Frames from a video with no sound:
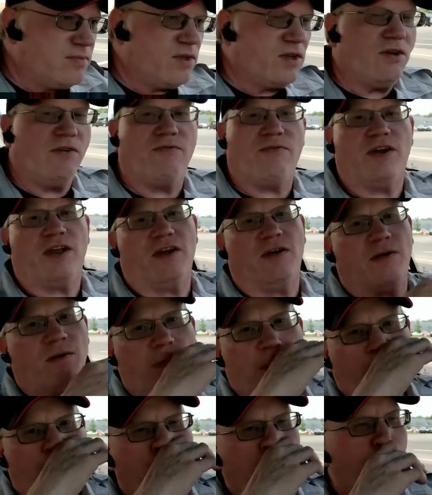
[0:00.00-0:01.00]
Go figure.
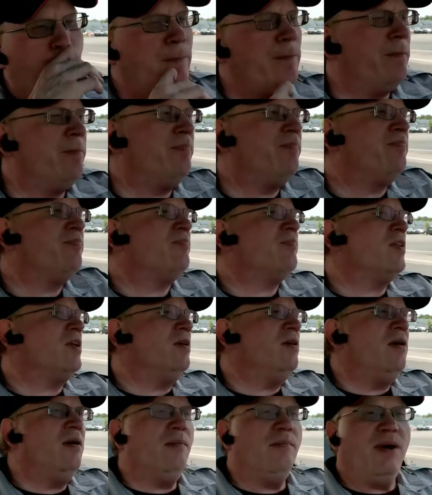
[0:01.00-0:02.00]

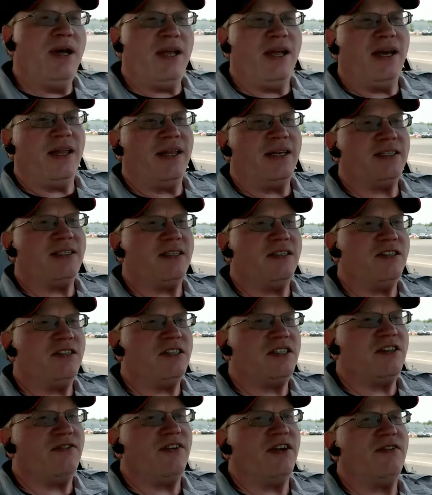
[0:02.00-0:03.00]
But yeah, that's the
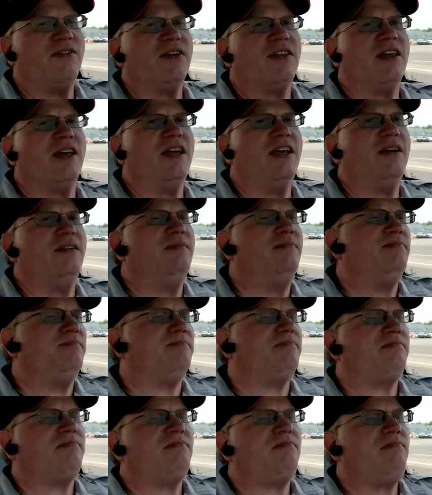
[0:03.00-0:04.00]
gist of everything.
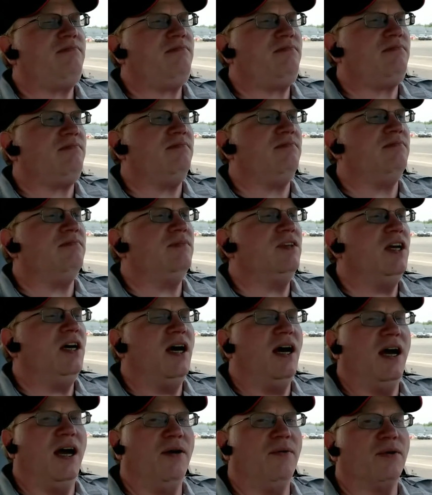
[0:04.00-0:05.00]

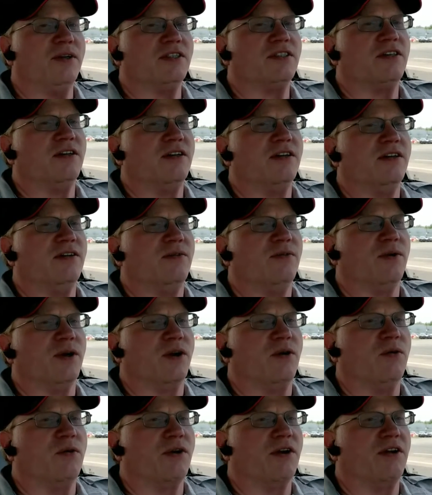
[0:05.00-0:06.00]
I will start
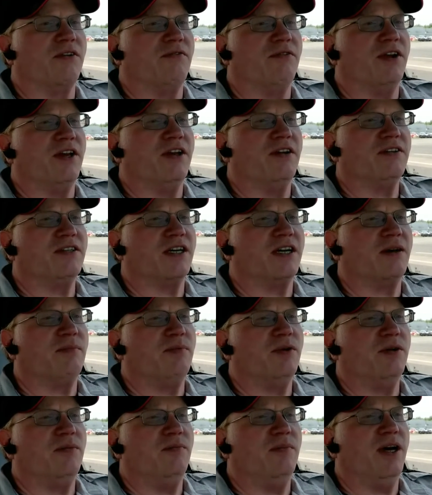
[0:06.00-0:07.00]
recording videos. I got to
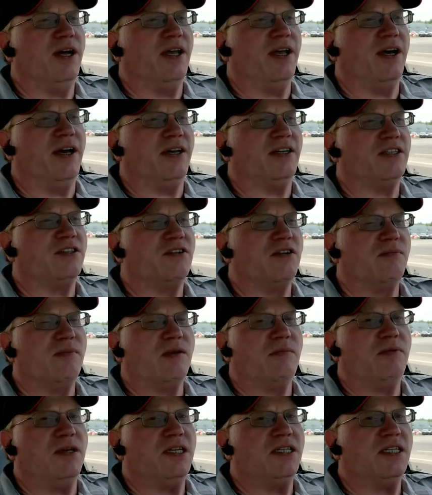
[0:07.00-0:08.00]
put my streaming
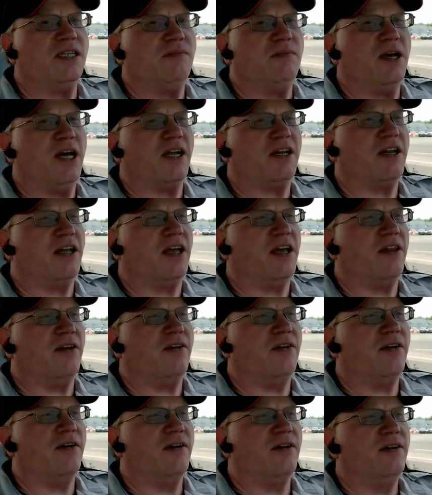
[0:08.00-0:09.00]
PC back
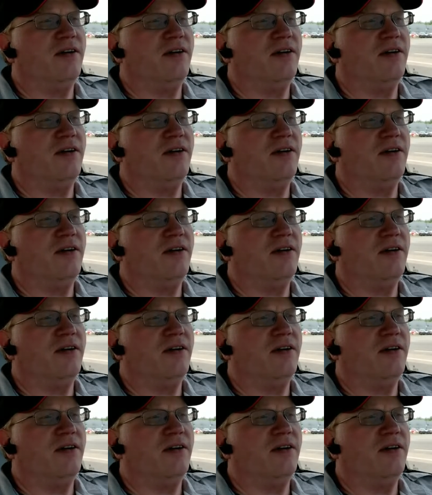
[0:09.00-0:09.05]
together.